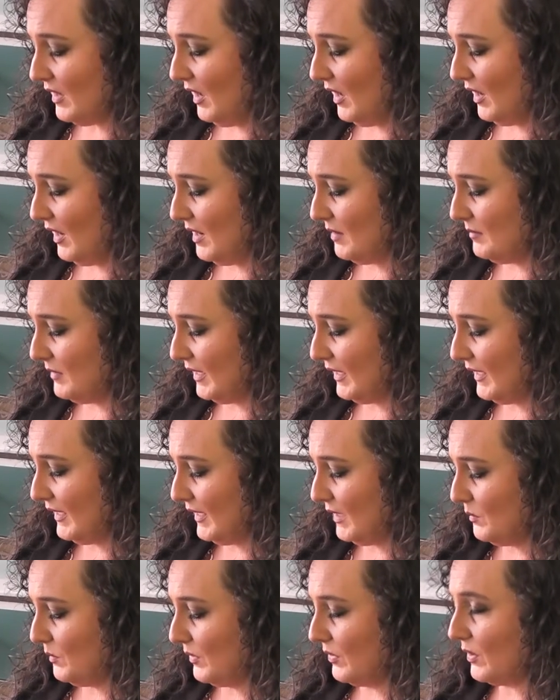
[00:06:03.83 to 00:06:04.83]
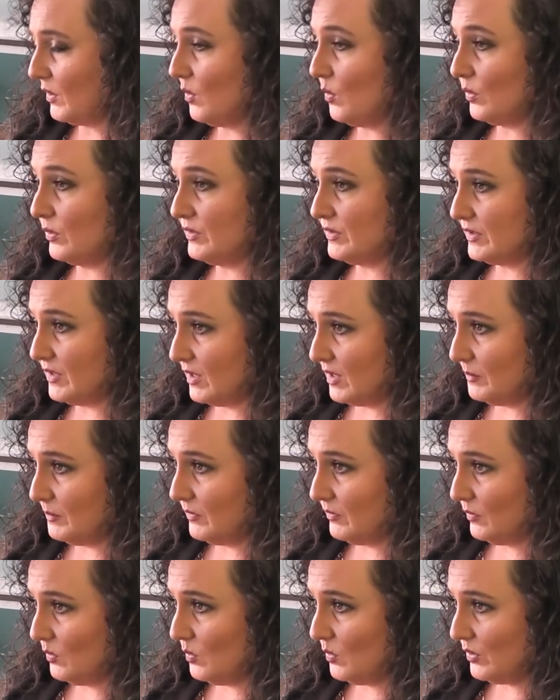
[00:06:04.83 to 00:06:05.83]
Again, with the corn
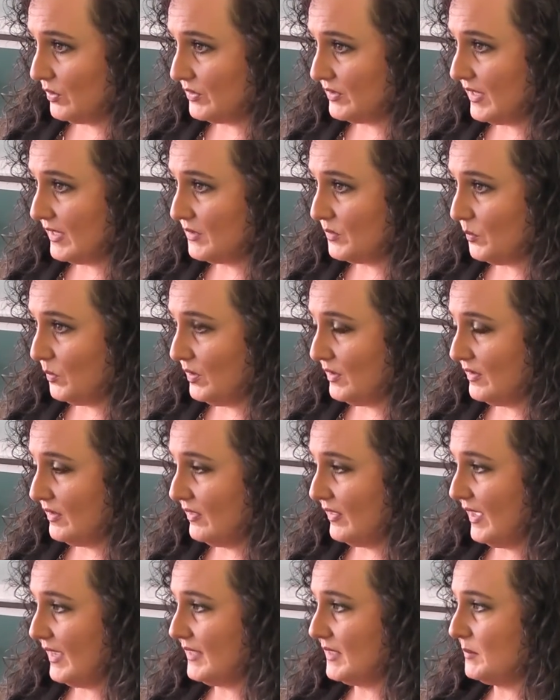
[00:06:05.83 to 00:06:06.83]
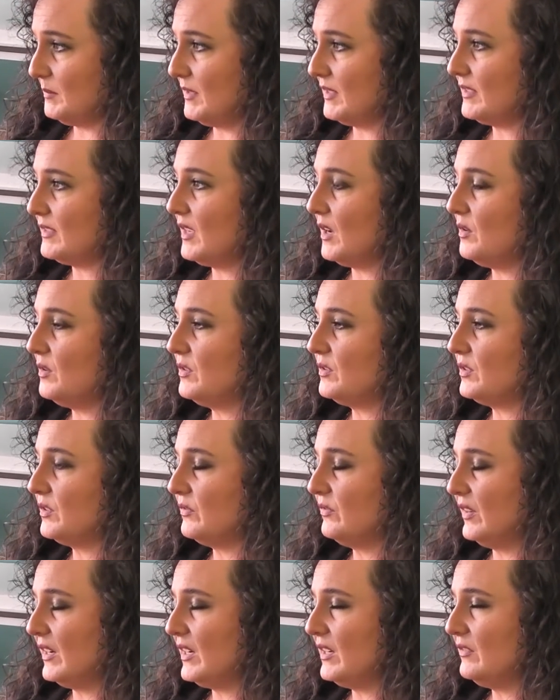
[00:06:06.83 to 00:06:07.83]
syrup, of course, that's one of the things. But sodas
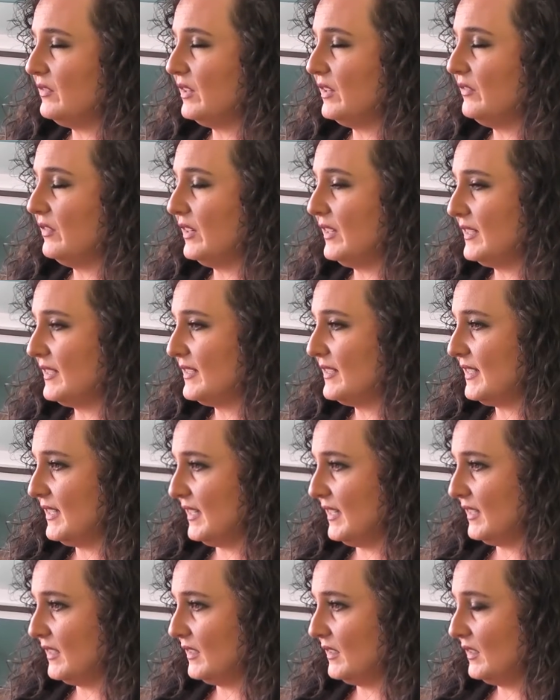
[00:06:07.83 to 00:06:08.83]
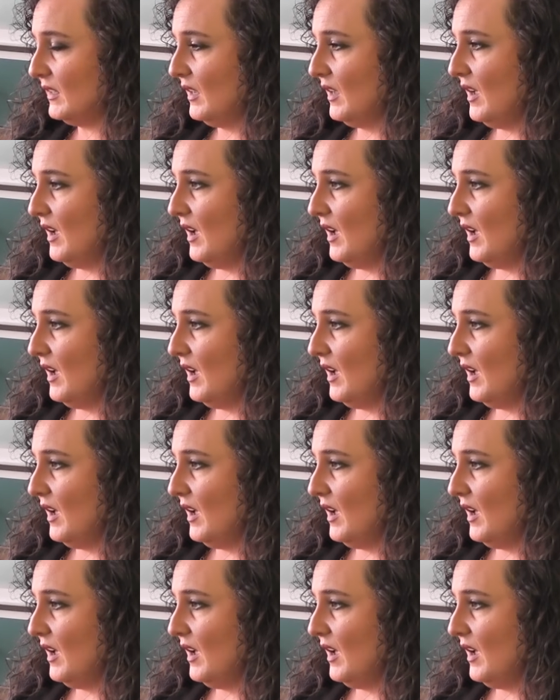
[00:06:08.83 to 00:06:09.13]
are very, very, very acidic.